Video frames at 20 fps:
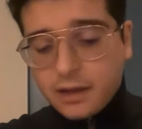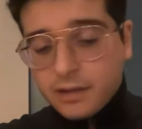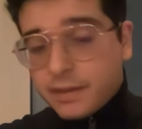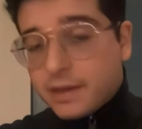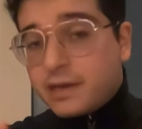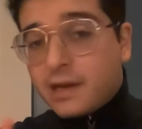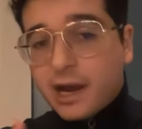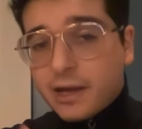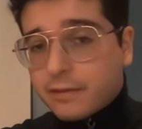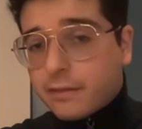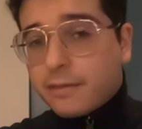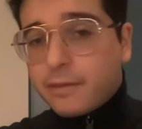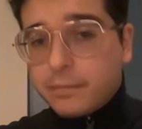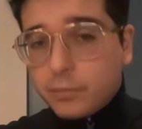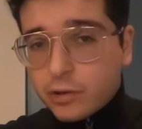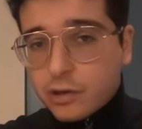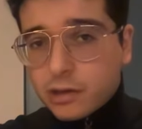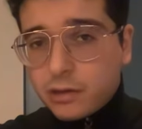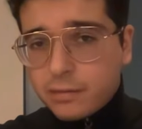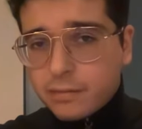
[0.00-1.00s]
that neither the
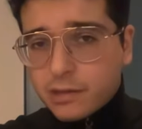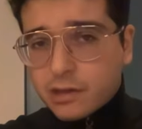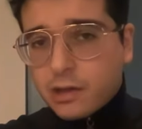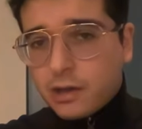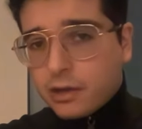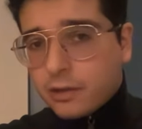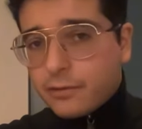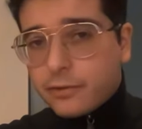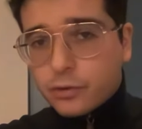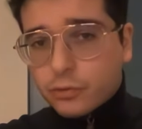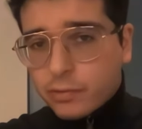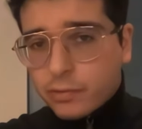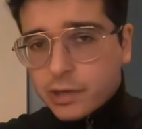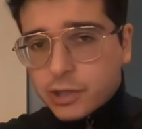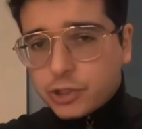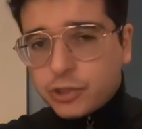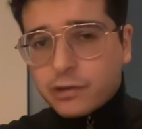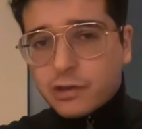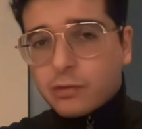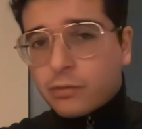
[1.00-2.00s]
Muslims, the
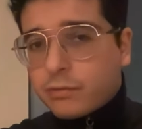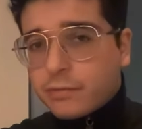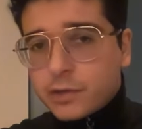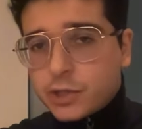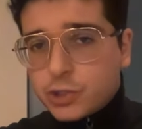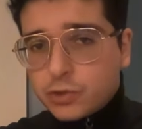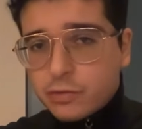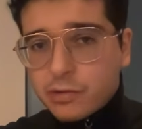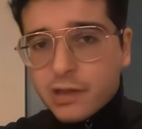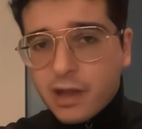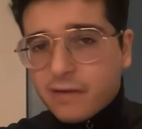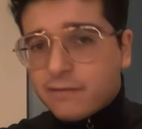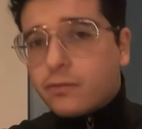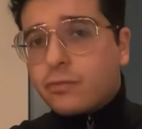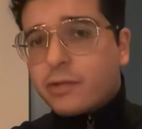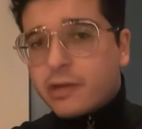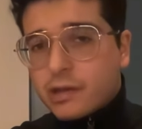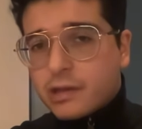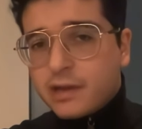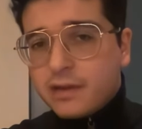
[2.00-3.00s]
Christians, nor the Jews ever
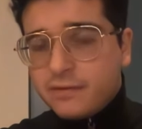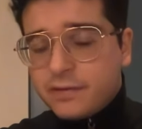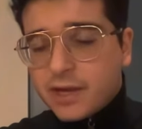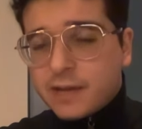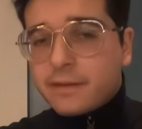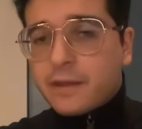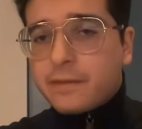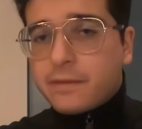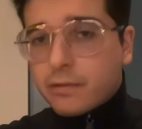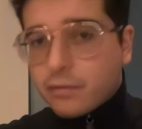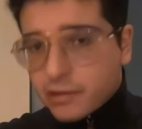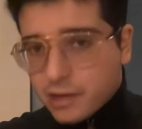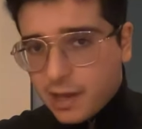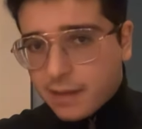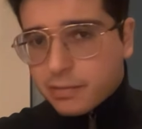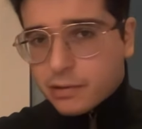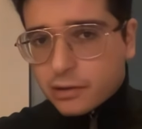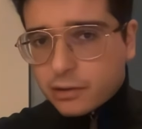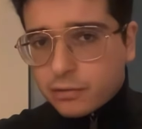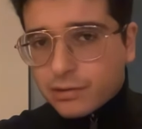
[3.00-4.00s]
received, and that there is
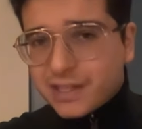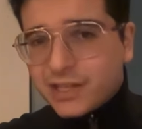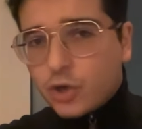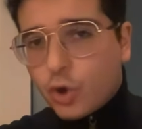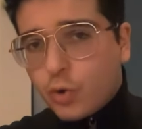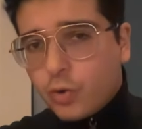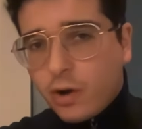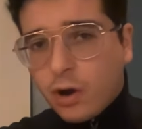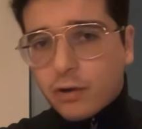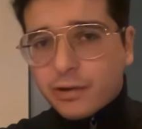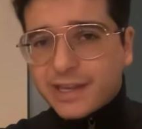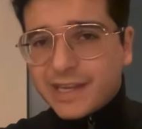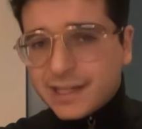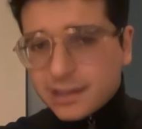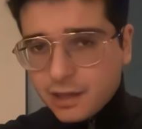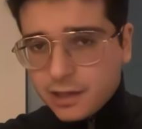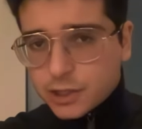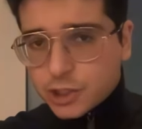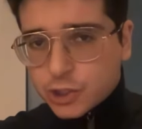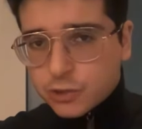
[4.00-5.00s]
absolutely no
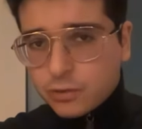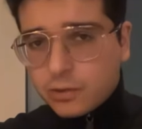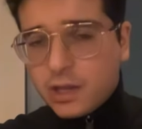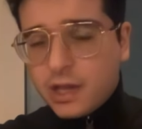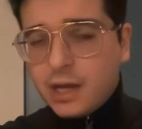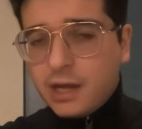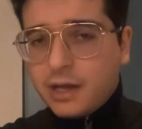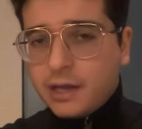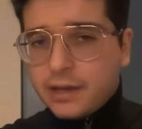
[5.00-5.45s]
archaeological,